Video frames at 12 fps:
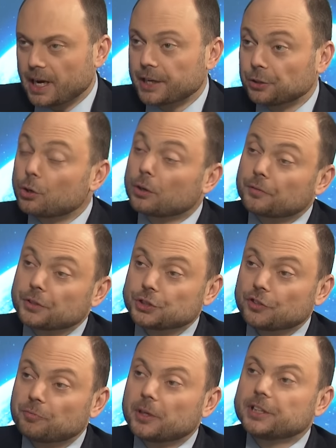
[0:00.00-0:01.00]
annual
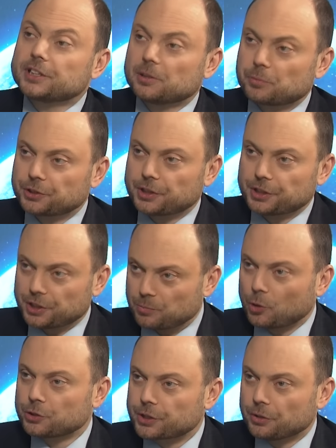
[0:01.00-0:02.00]
conference of political prisoners in
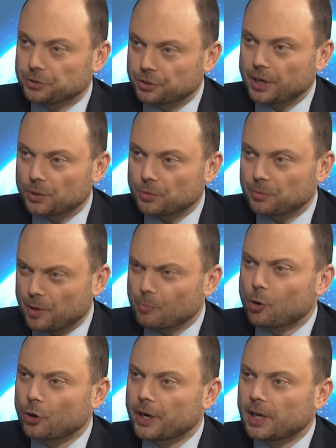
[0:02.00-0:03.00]
Moscow together with
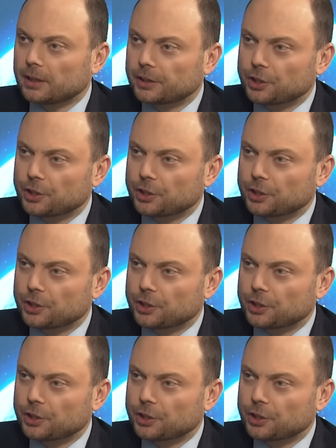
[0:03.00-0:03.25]
Memorial,